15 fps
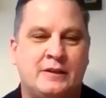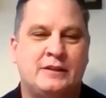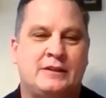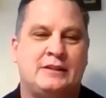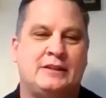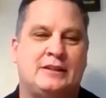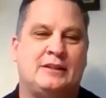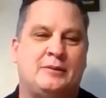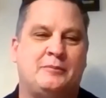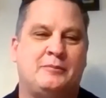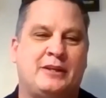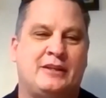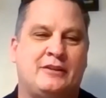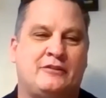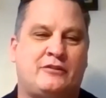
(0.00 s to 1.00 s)

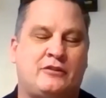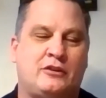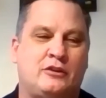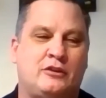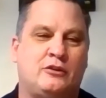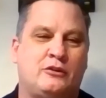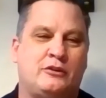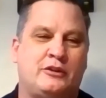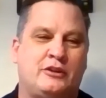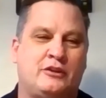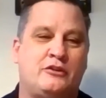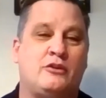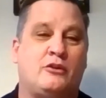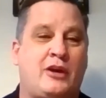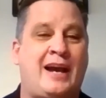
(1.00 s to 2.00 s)
And so, you
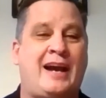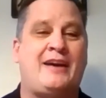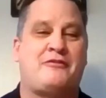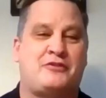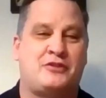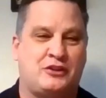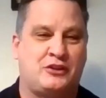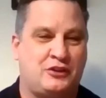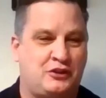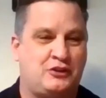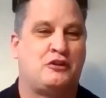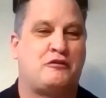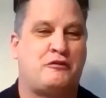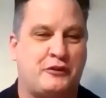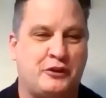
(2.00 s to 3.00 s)
don't have to
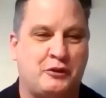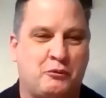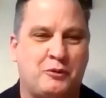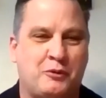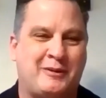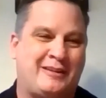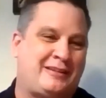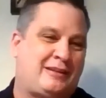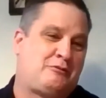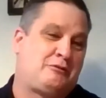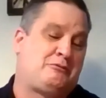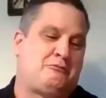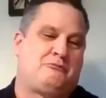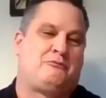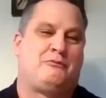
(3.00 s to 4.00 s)
go for the award, but I thought,
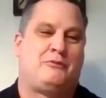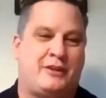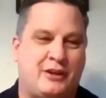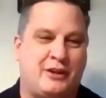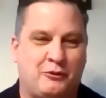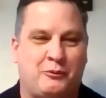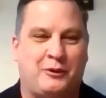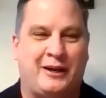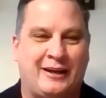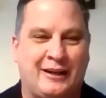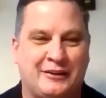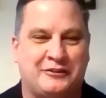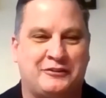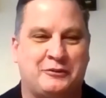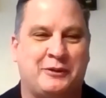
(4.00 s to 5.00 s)
well, why
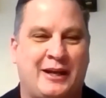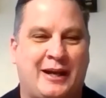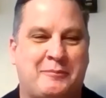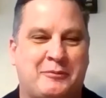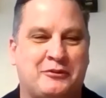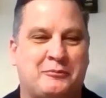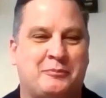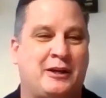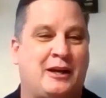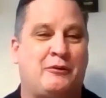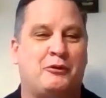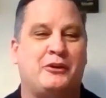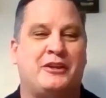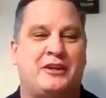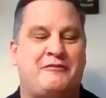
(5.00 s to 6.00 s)
not see what happens? But
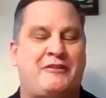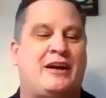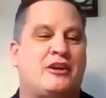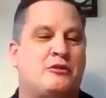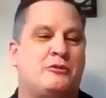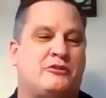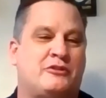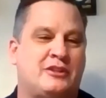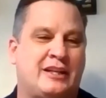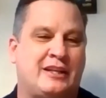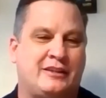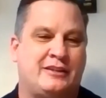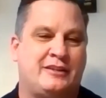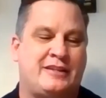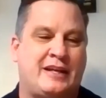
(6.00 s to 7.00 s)
really the value was in
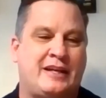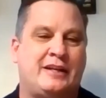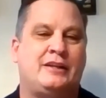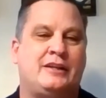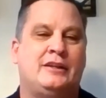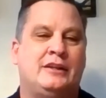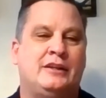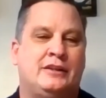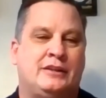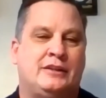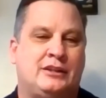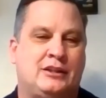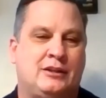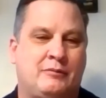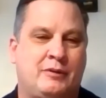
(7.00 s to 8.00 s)
getting the data
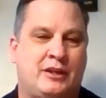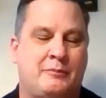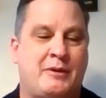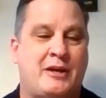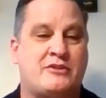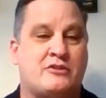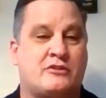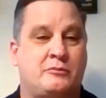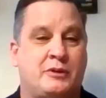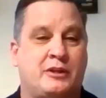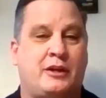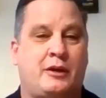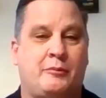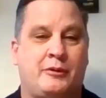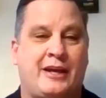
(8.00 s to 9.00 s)
and the metrics and being
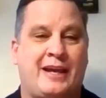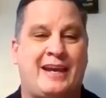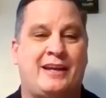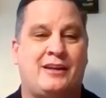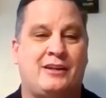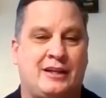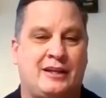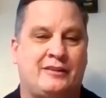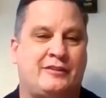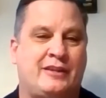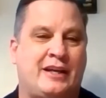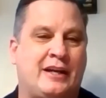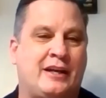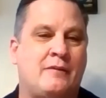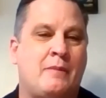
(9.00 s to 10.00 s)
able to analyze
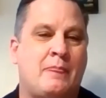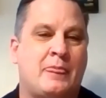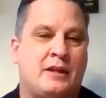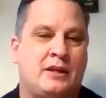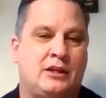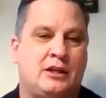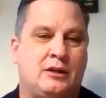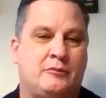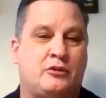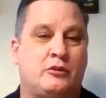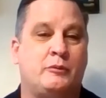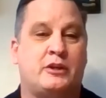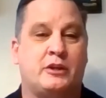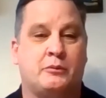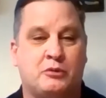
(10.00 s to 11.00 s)
that so that
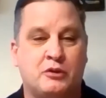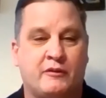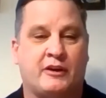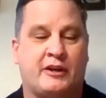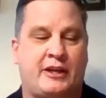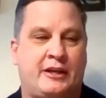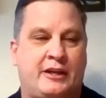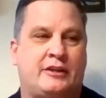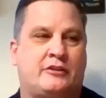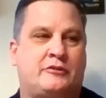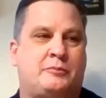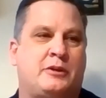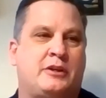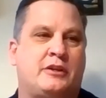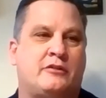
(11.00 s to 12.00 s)
we can improve our candidate
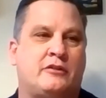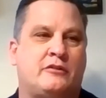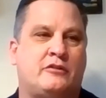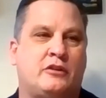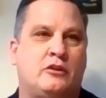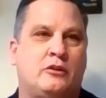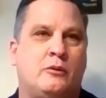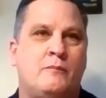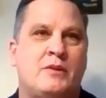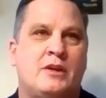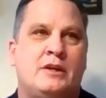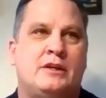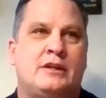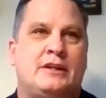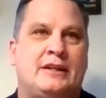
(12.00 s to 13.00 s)
experience. And so
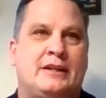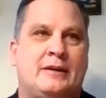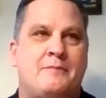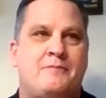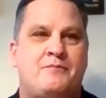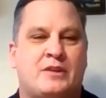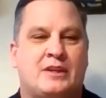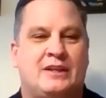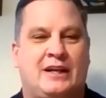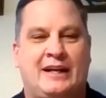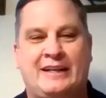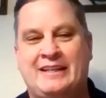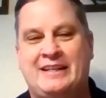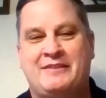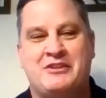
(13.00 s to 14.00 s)
I
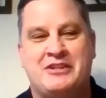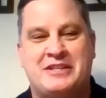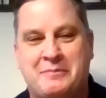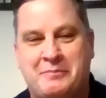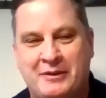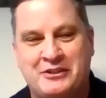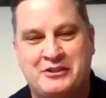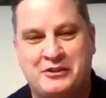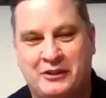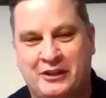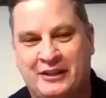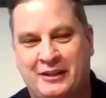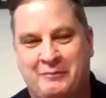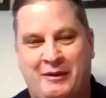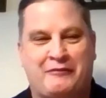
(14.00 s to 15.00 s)
didn't even dip into it
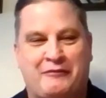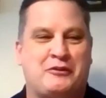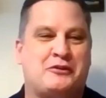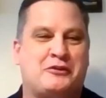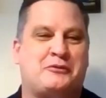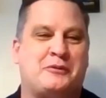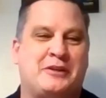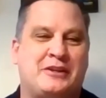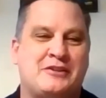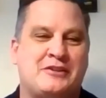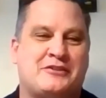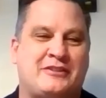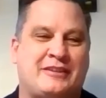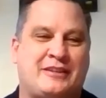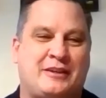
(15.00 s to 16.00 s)
in my first 3 years
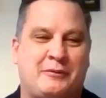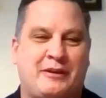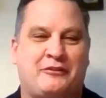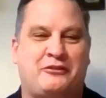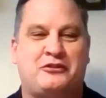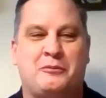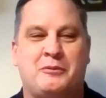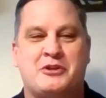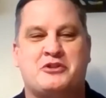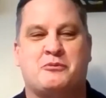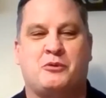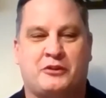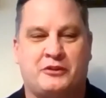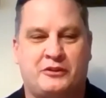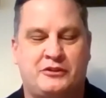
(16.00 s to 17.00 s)
because I thought we have so much
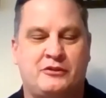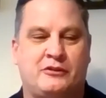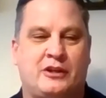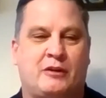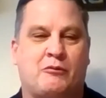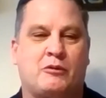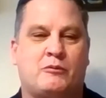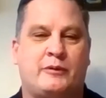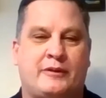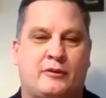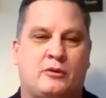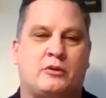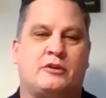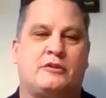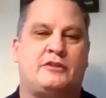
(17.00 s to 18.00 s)
work to do. And I worked with our
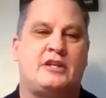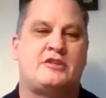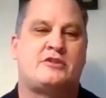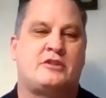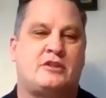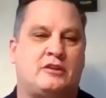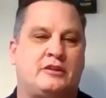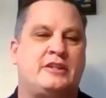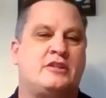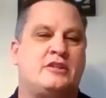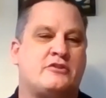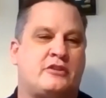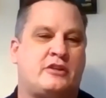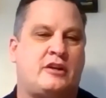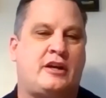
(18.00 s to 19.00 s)
organization, our
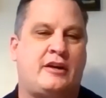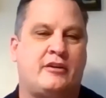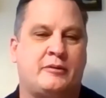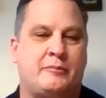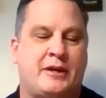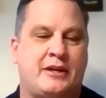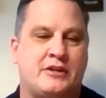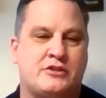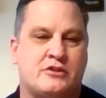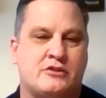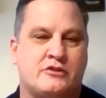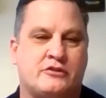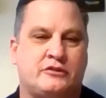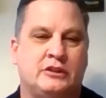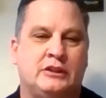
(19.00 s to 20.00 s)
leaders and our hiring
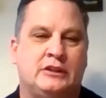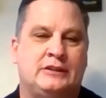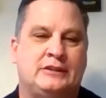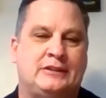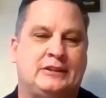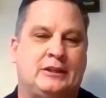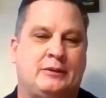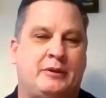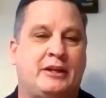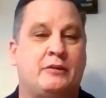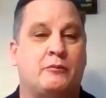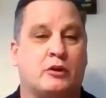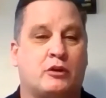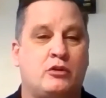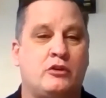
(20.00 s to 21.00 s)
managers and in
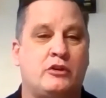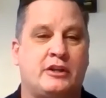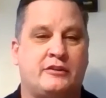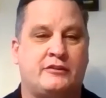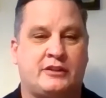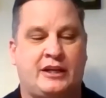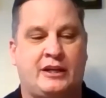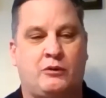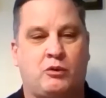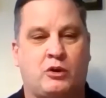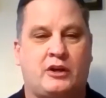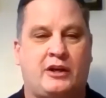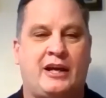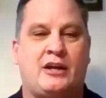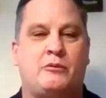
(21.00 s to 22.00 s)
recruiting to kind of work
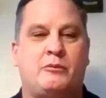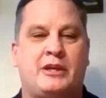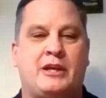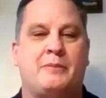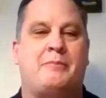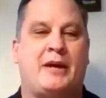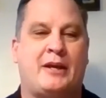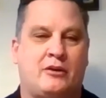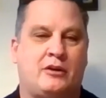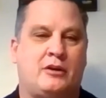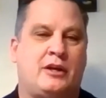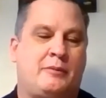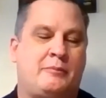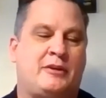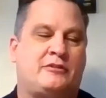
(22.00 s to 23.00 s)
on how do we get better
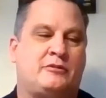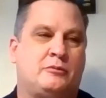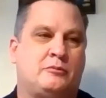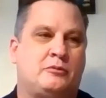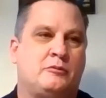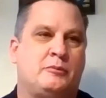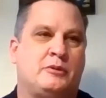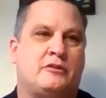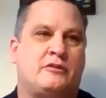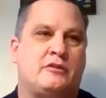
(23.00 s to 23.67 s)
and make some improvements.